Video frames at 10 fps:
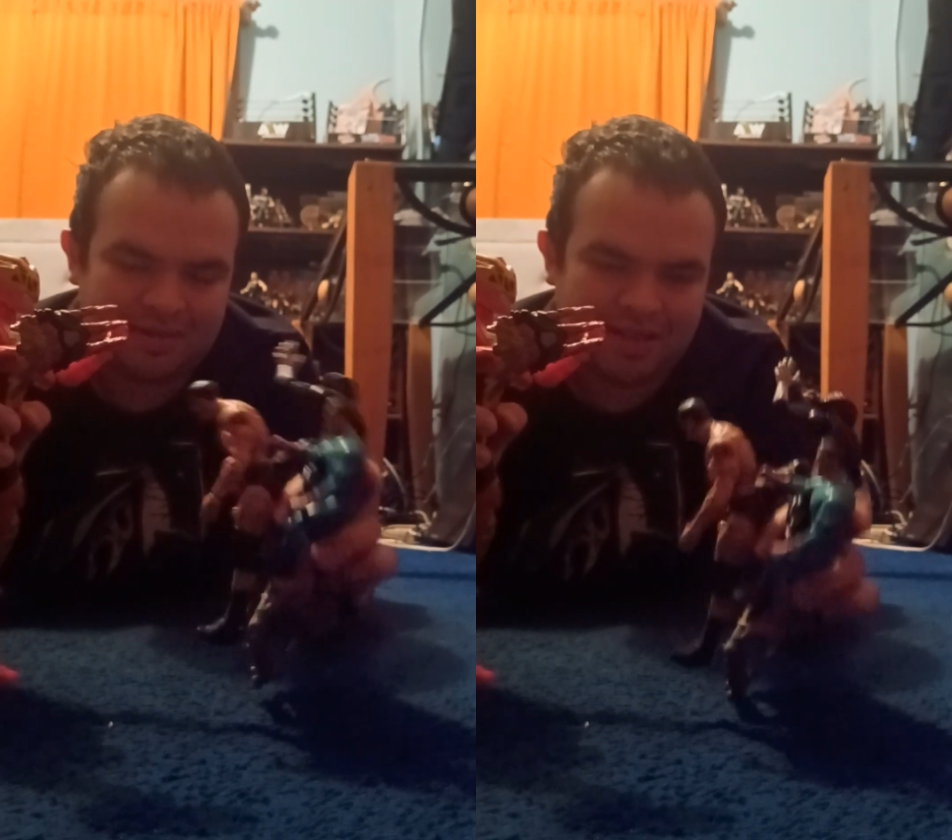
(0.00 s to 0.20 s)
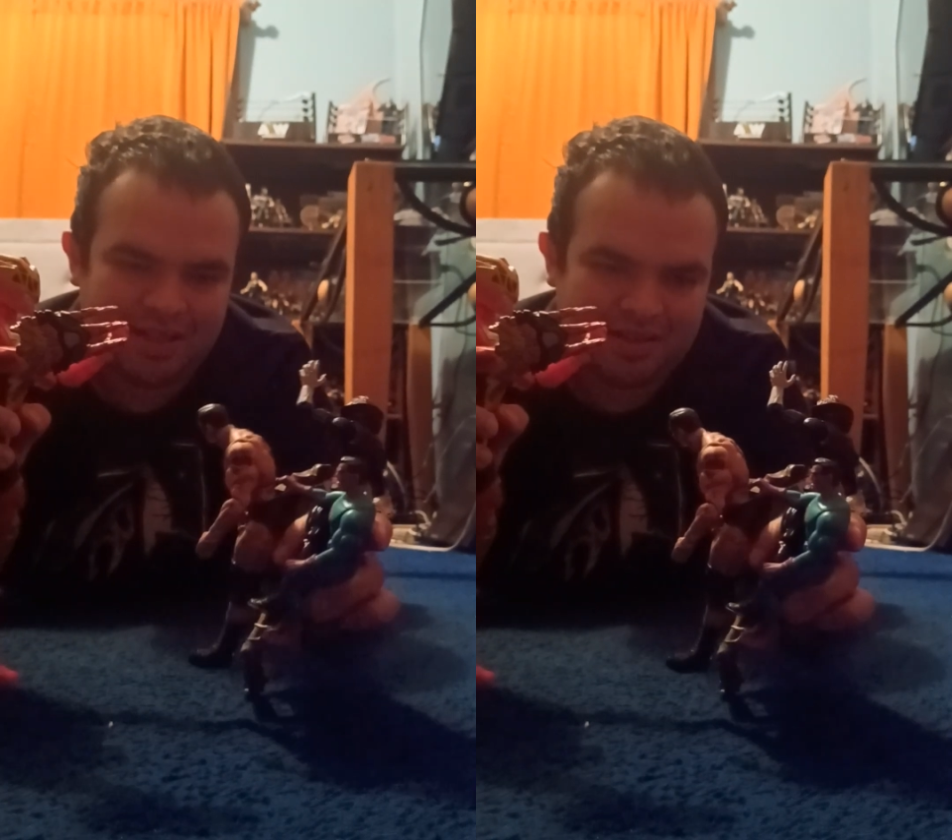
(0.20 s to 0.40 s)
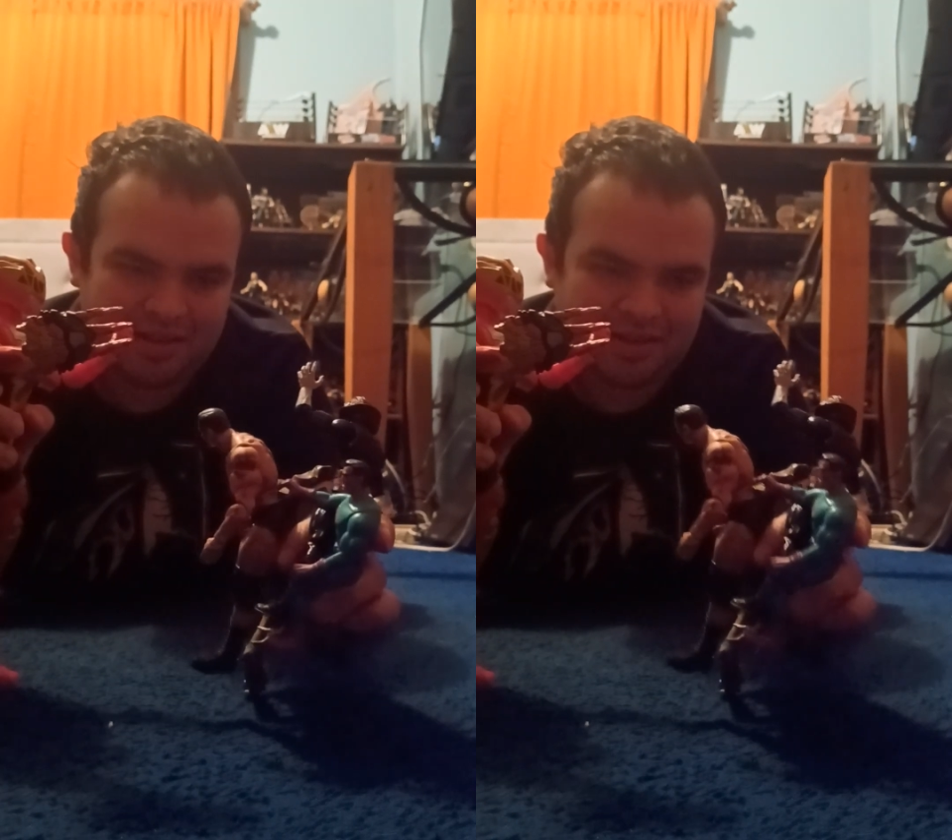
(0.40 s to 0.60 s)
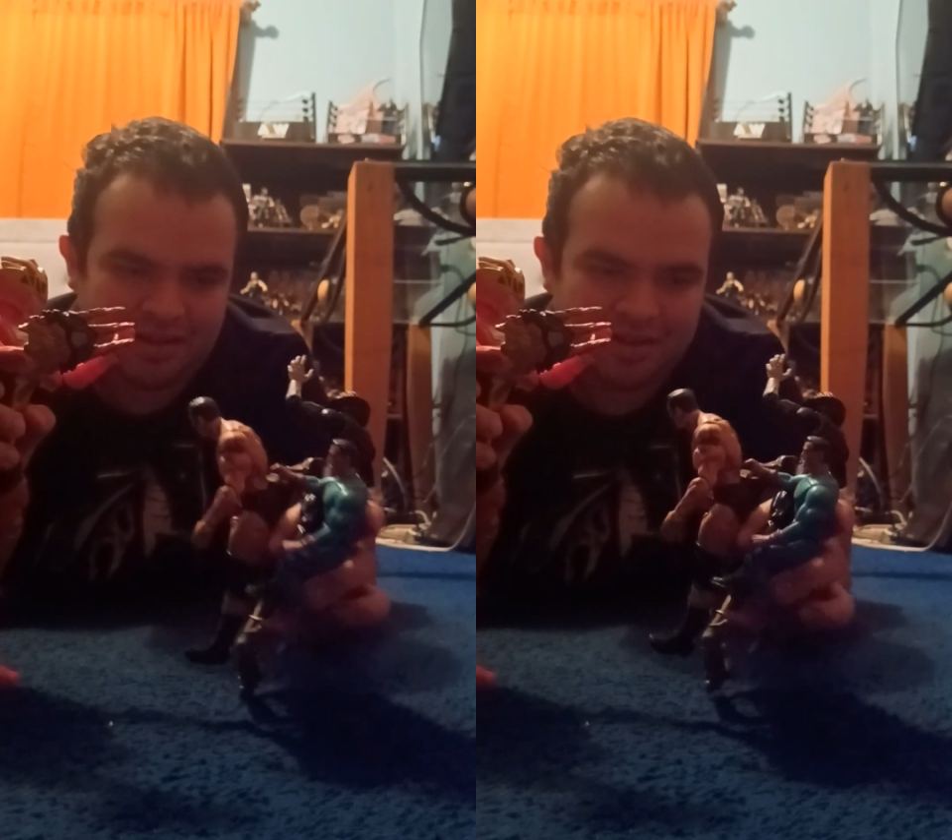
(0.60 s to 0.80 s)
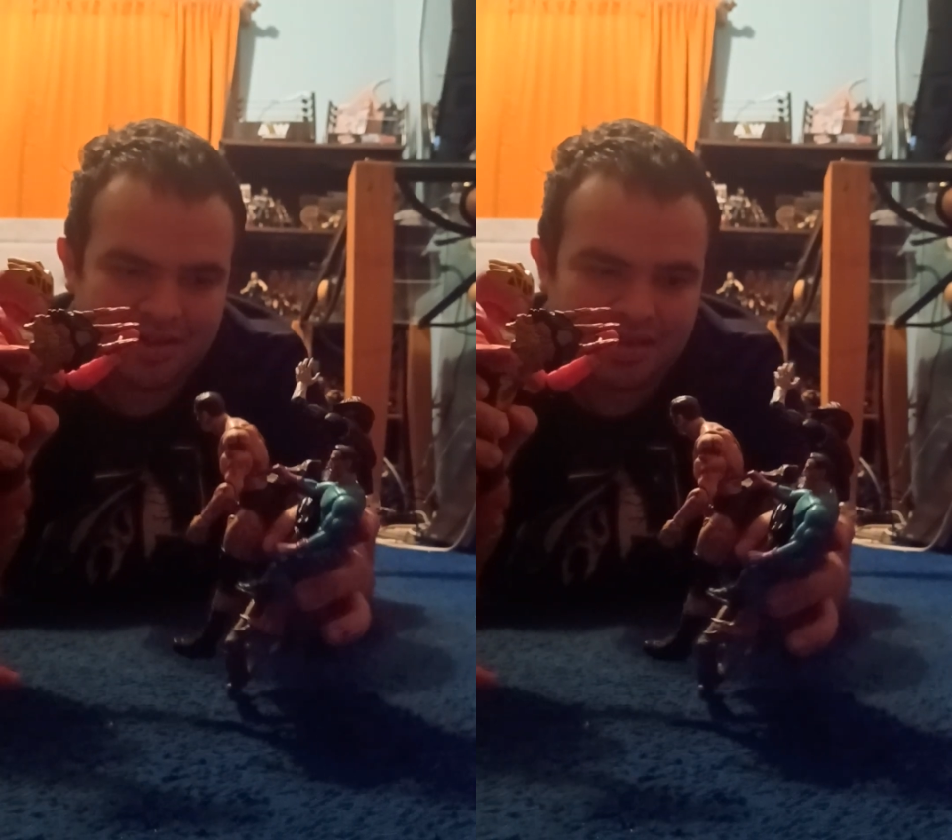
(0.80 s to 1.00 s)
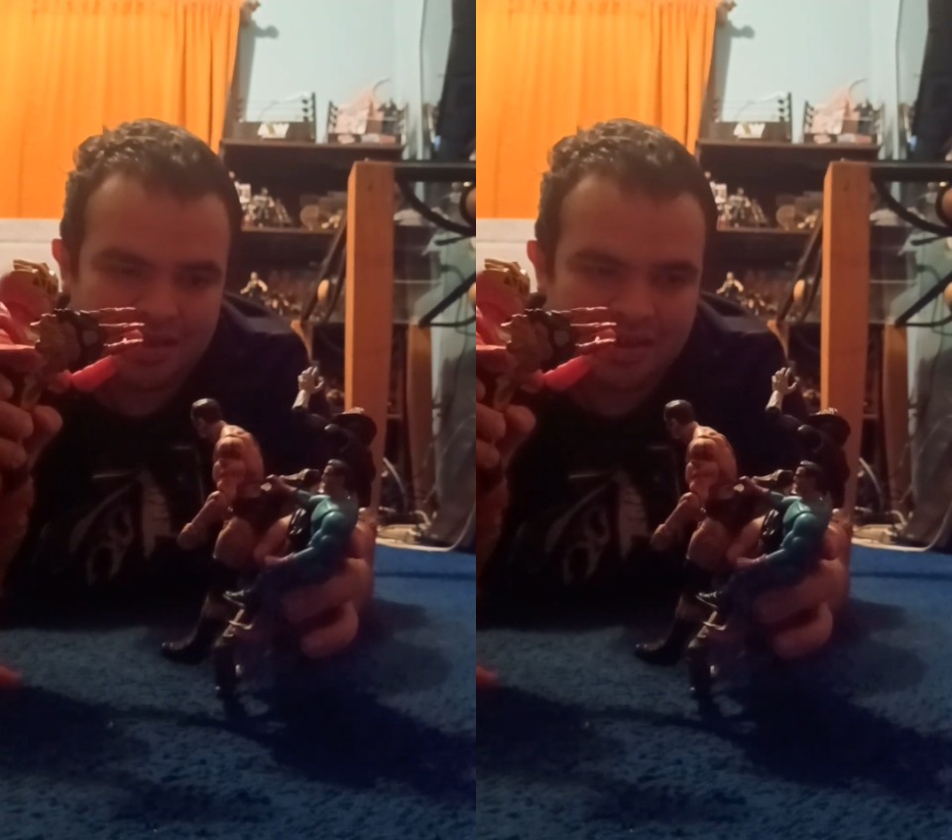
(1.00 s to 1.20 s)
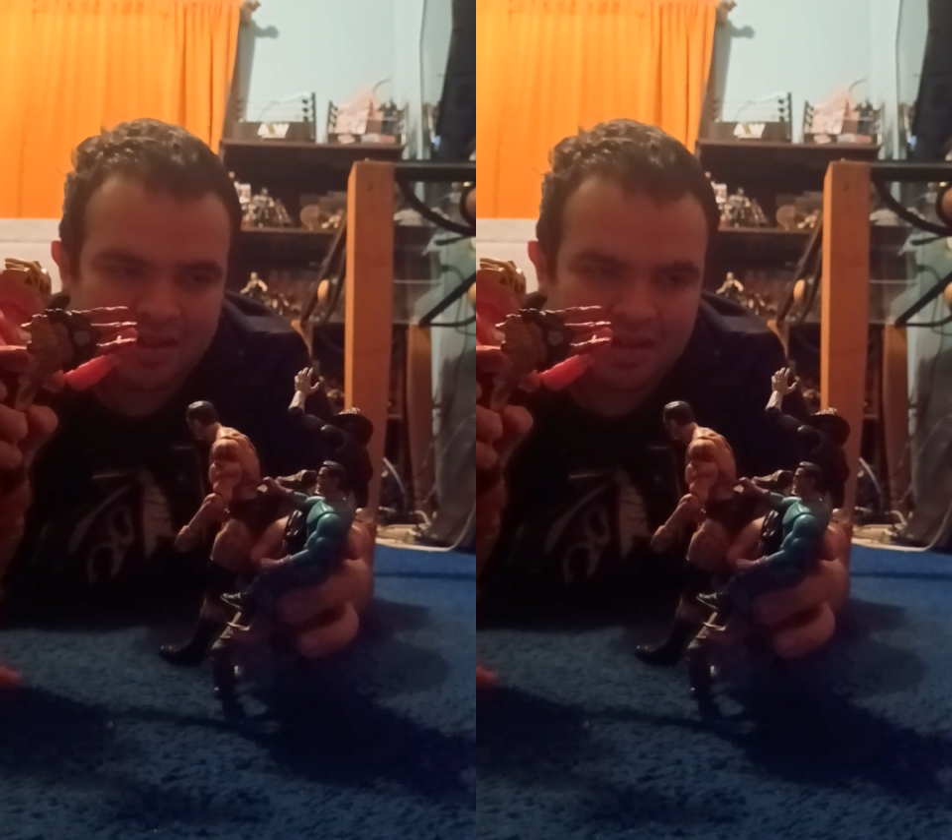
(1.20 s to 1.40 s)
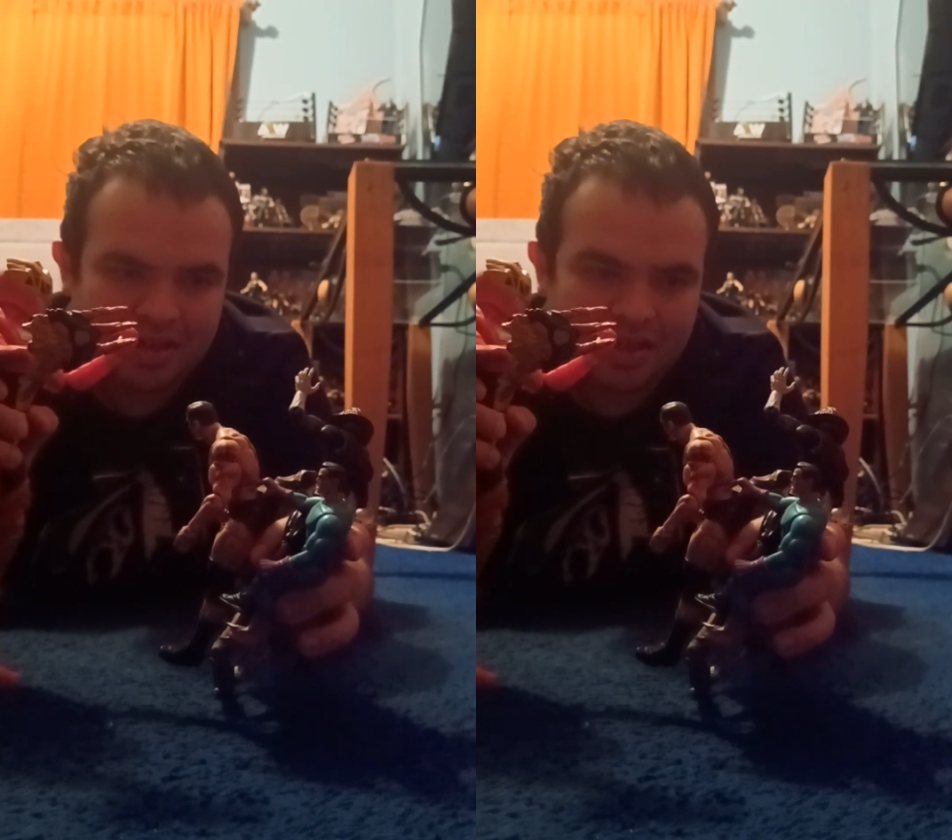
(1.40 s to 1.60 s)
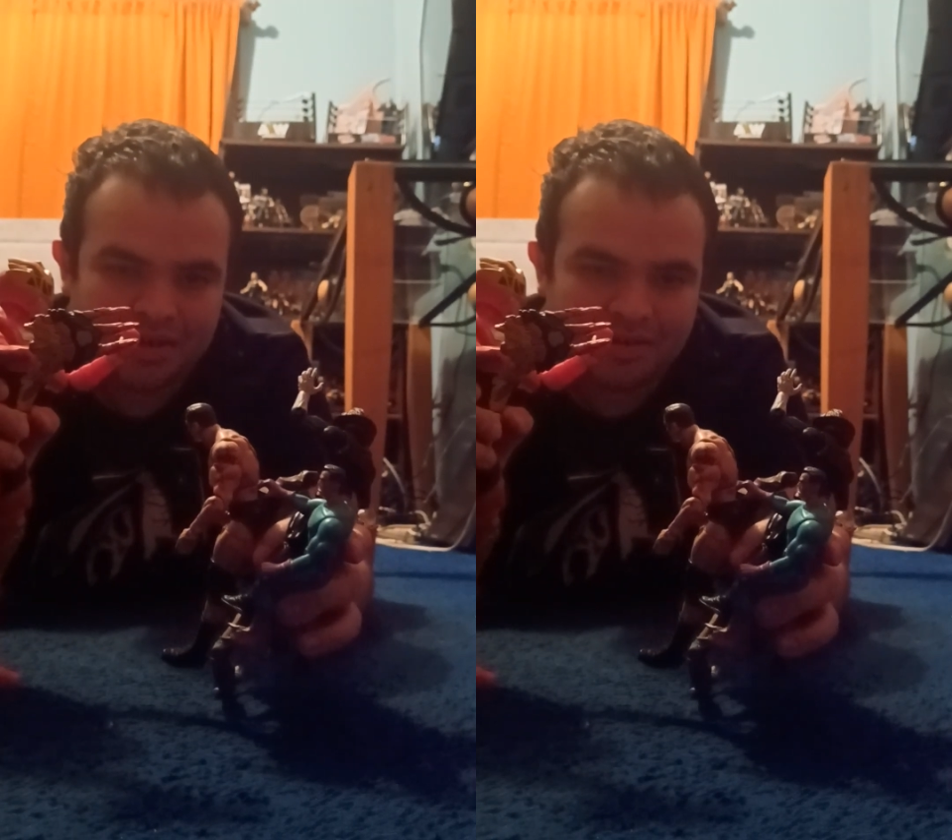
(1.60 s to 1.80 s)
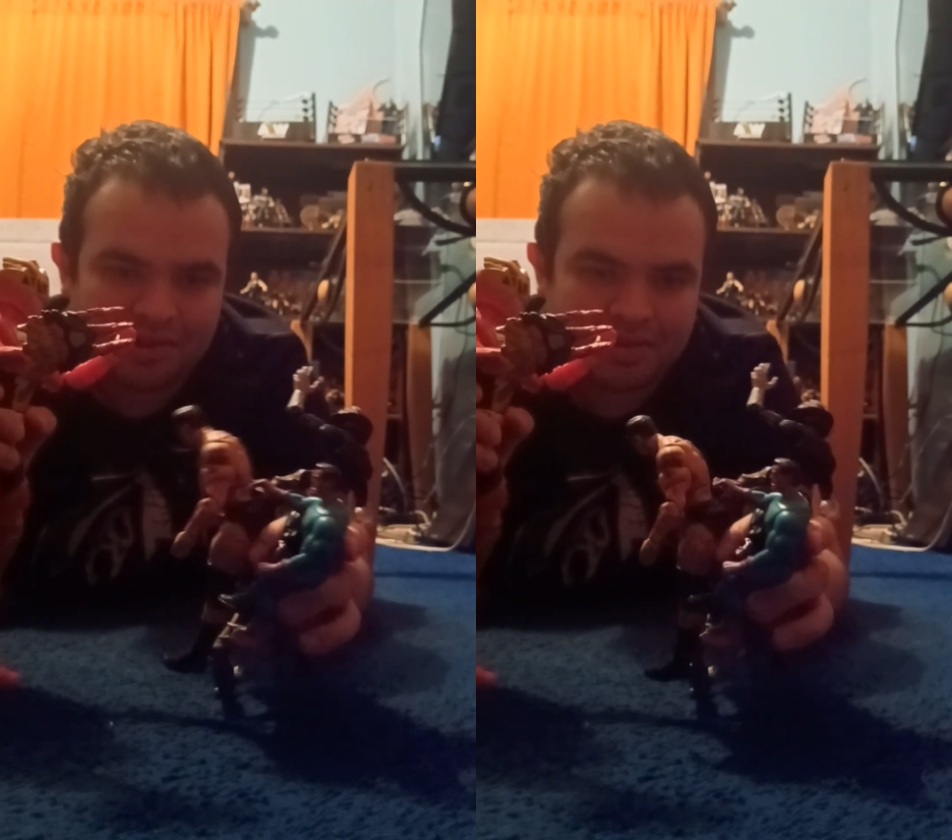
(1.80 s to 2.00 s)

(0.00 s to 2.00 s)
Ranger. Heroes